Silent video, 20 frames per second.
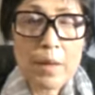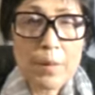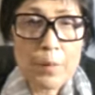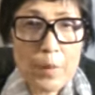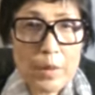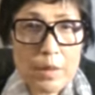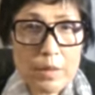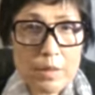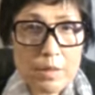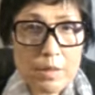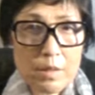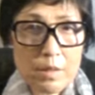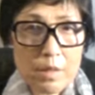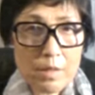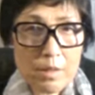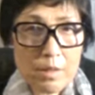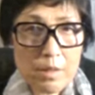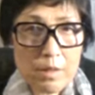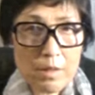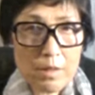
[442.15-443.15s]
But
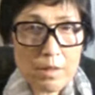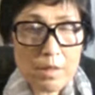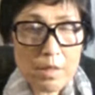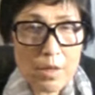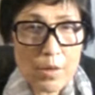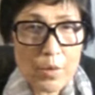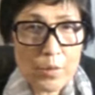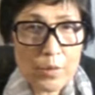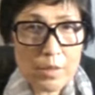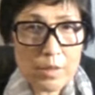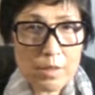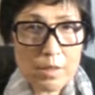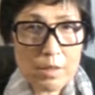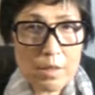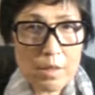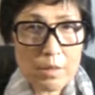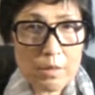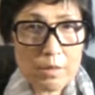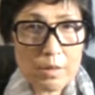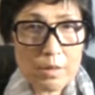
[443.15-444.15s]
since this cell is
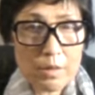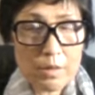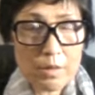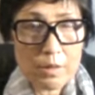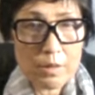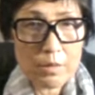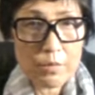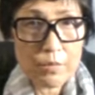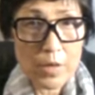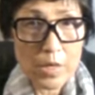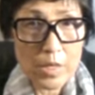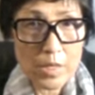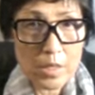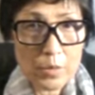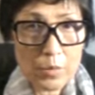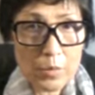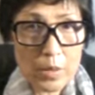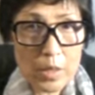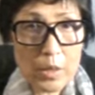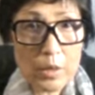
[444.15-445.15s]
not function
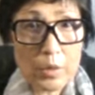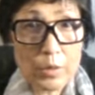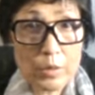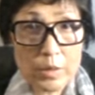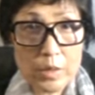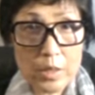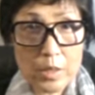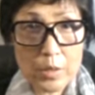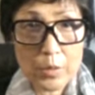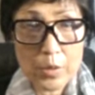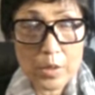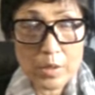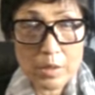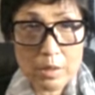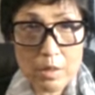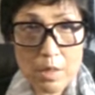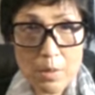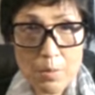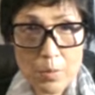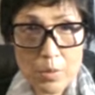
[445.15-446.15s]
well, or decreased
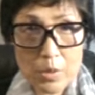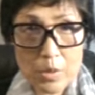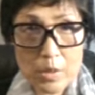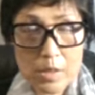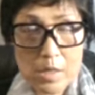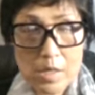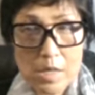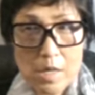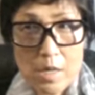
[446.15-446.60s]
number,